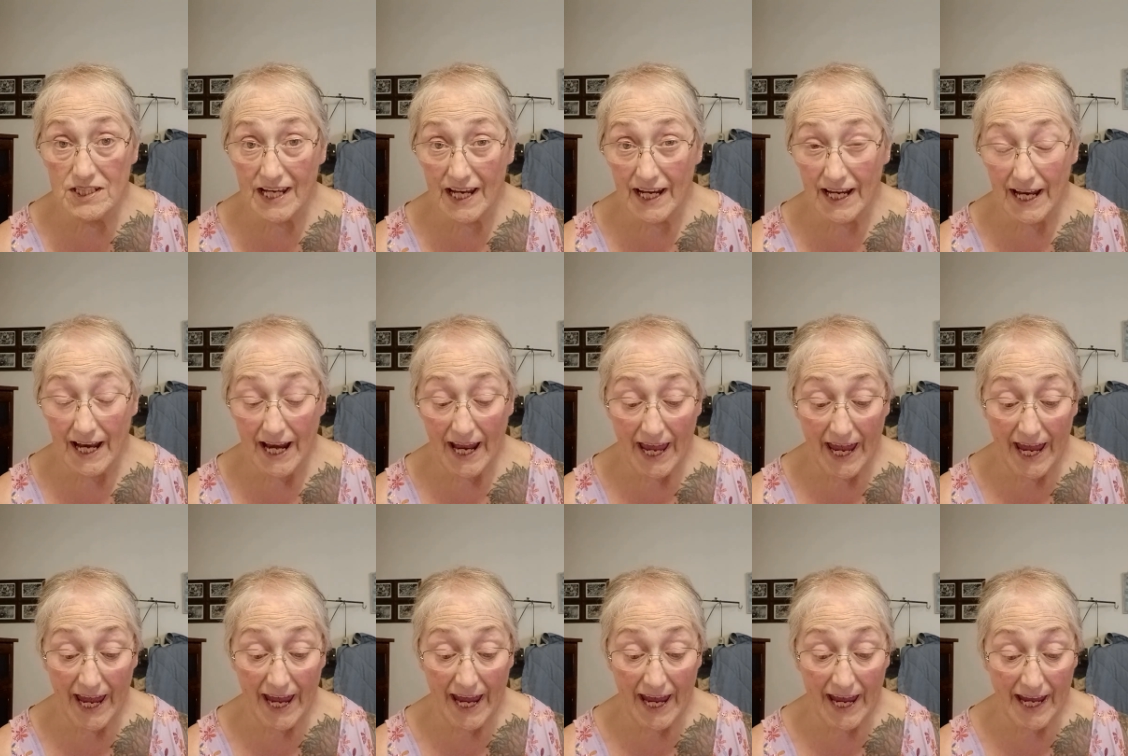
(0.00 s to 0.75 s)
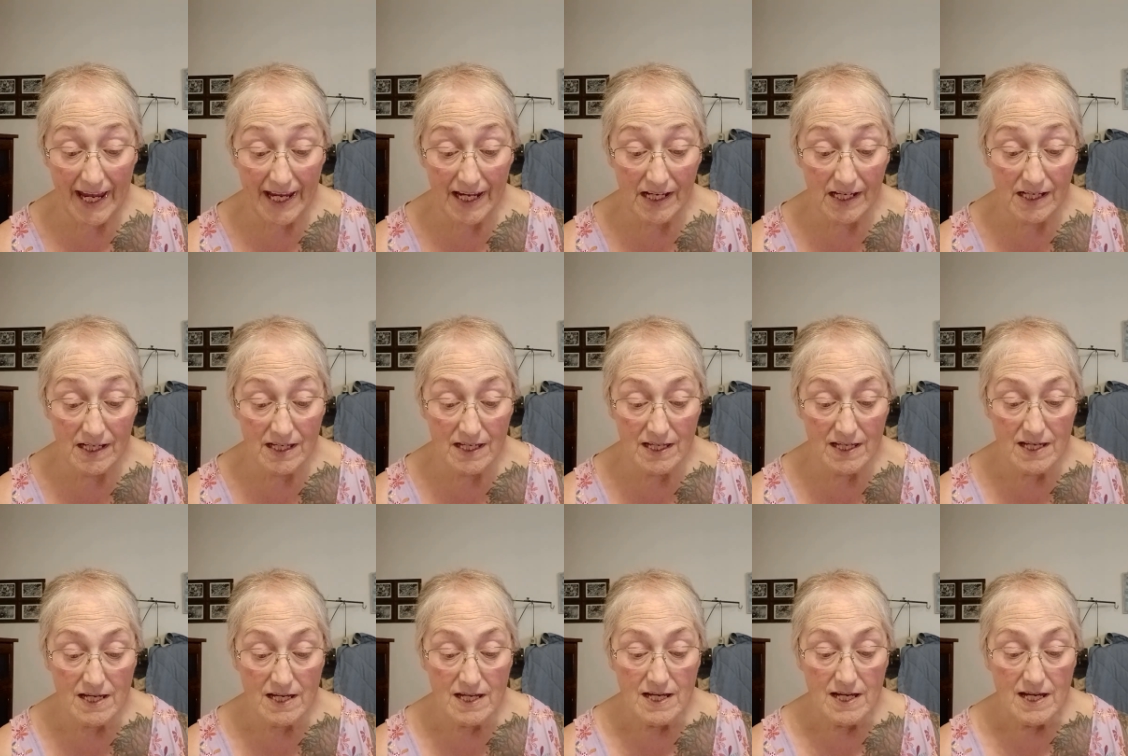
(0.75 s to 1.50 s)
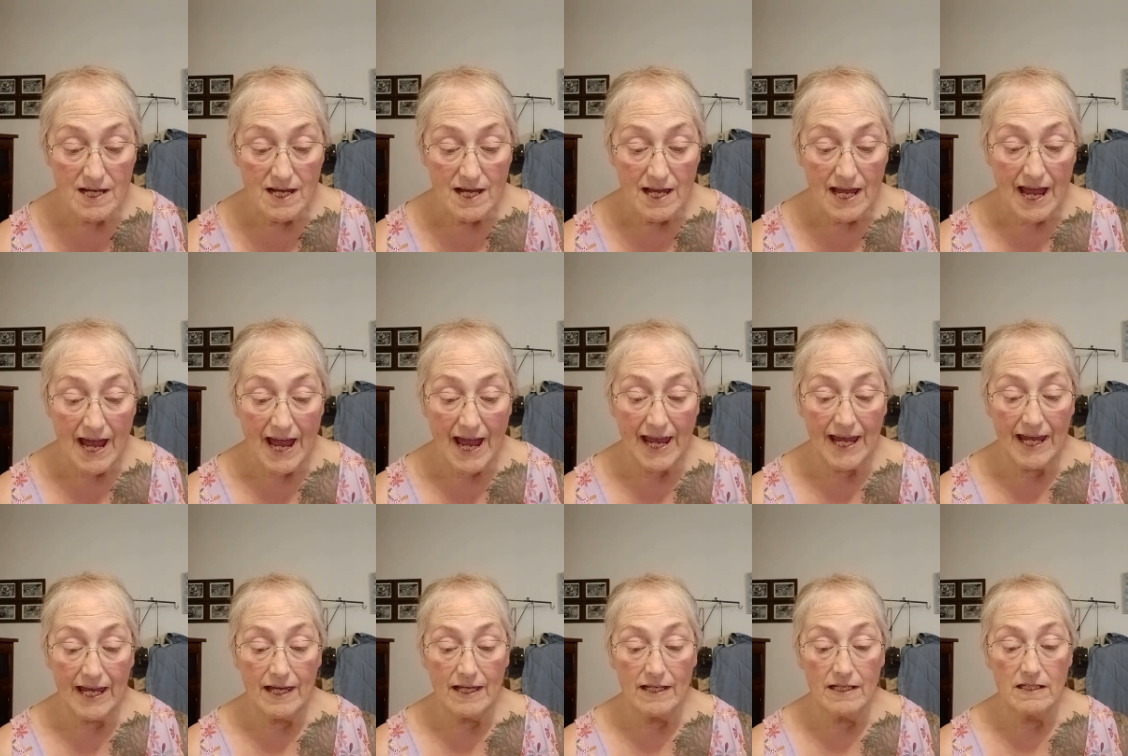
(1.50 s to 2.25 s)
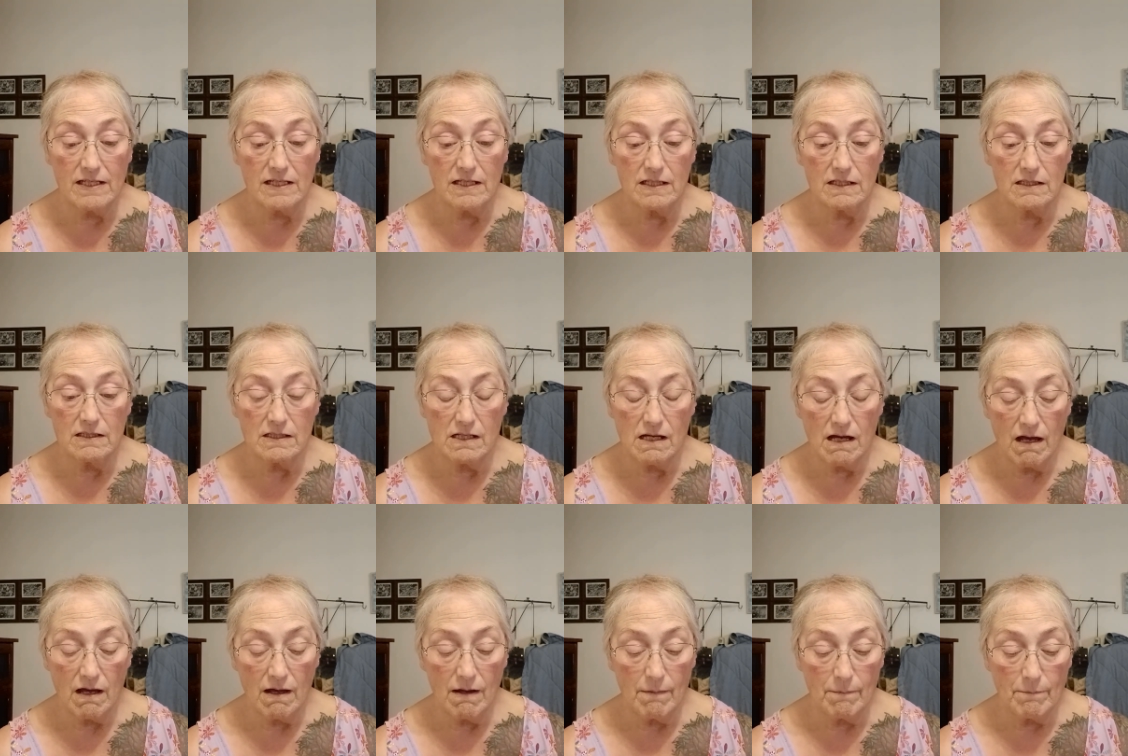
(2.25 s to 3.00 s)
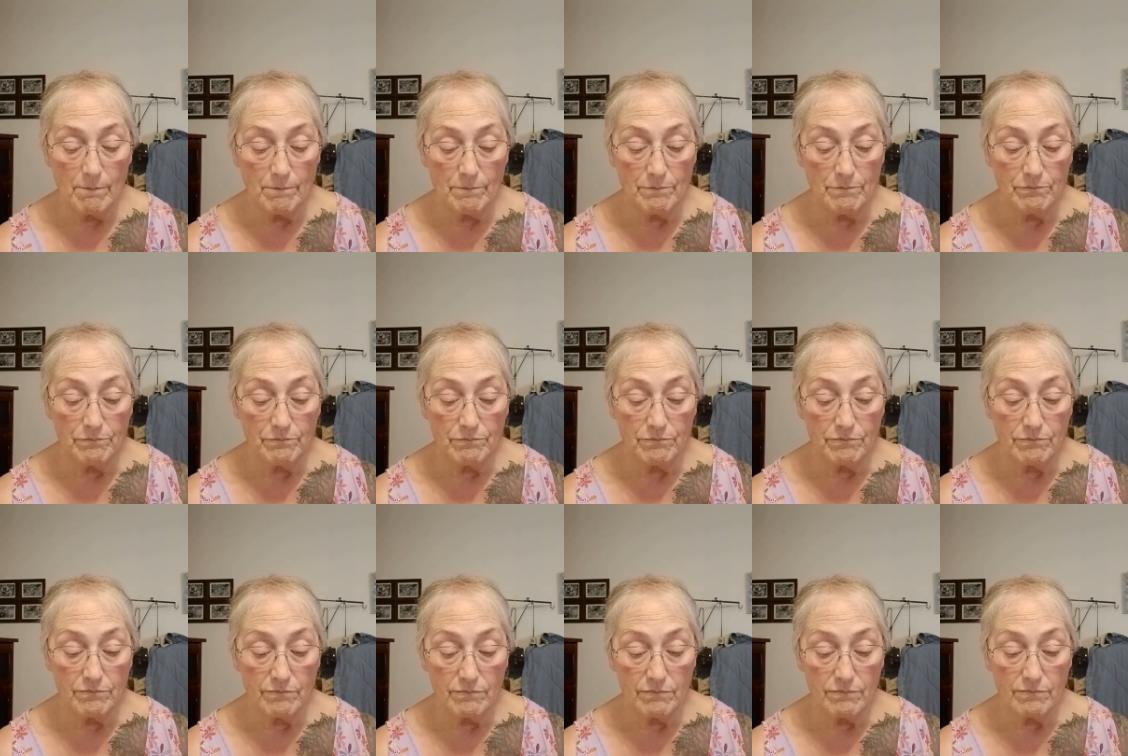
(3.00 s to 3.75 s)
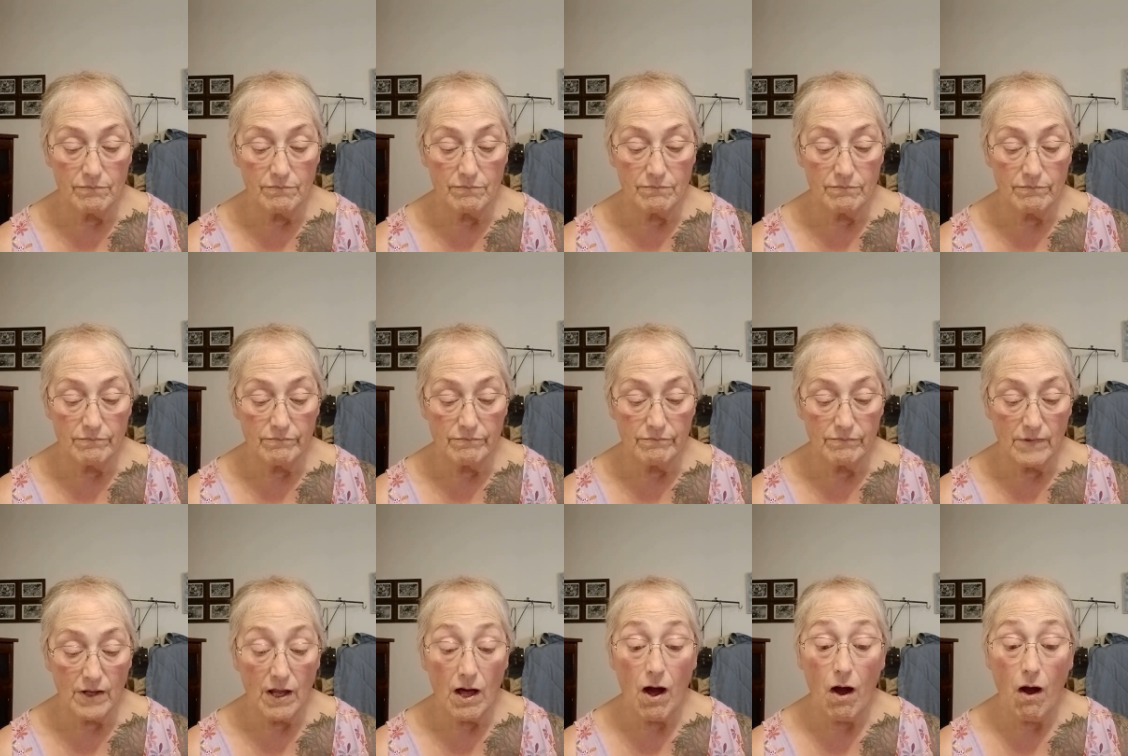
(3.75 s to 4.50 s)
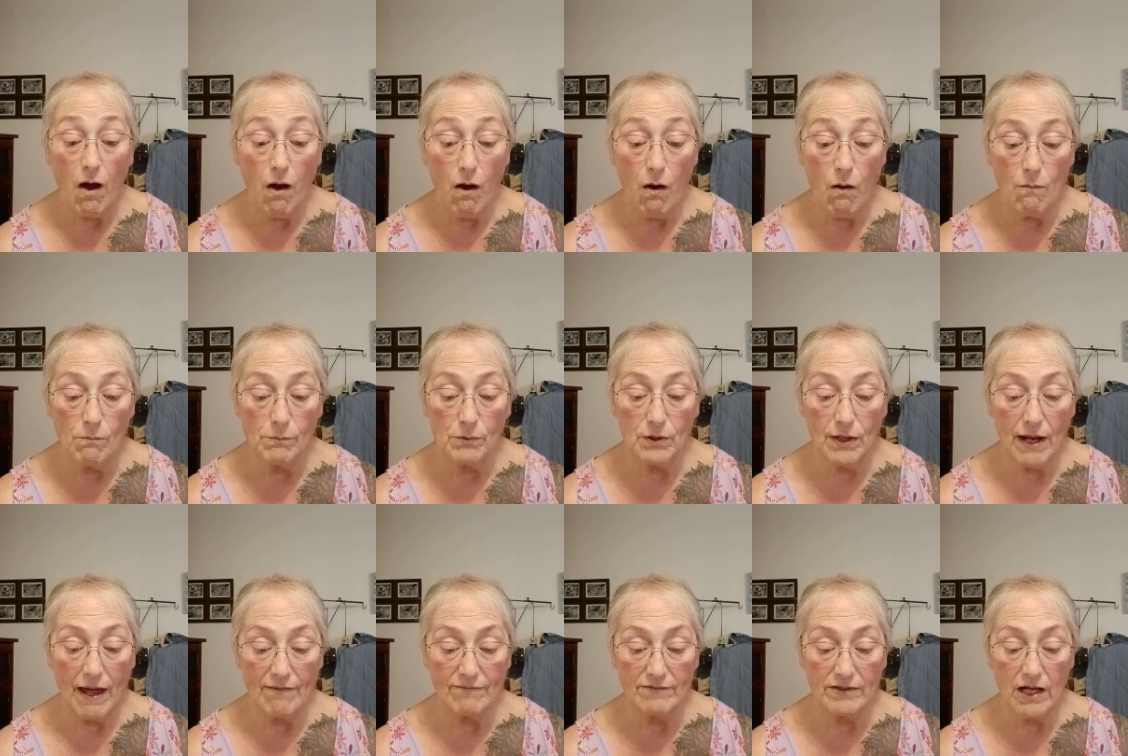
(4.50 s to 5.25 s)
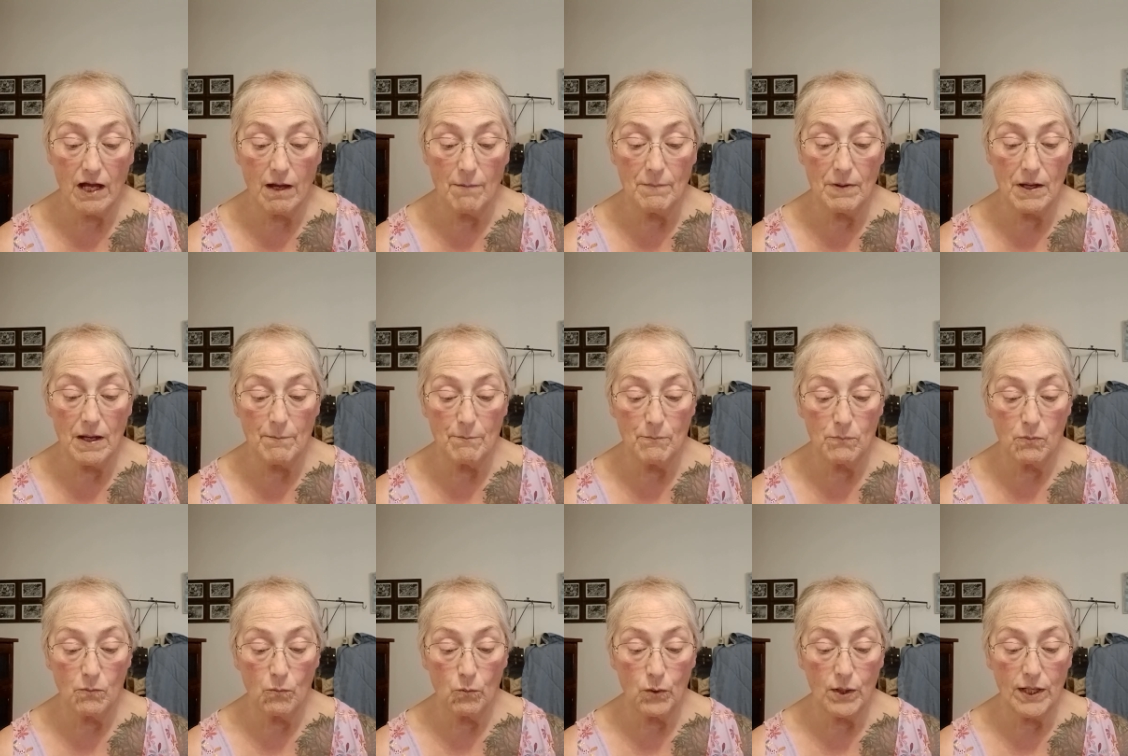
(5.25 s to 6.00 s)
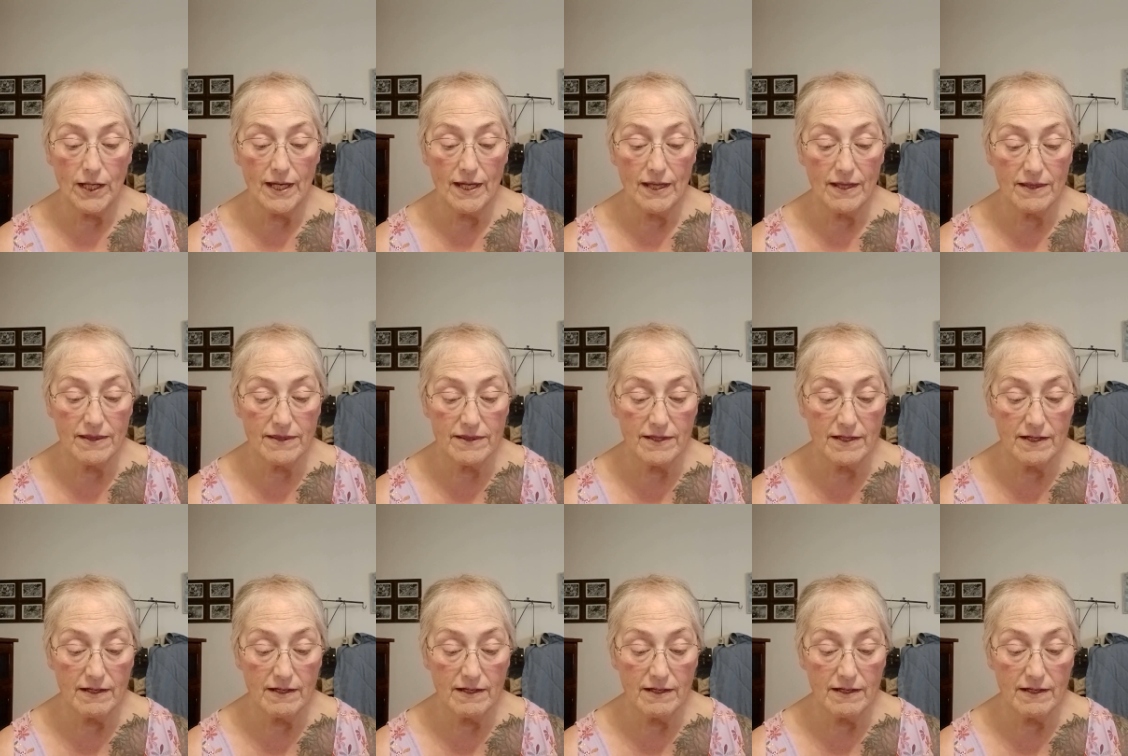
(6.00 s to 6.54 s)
and then an egg. And um oh, I'm gonna have to come up with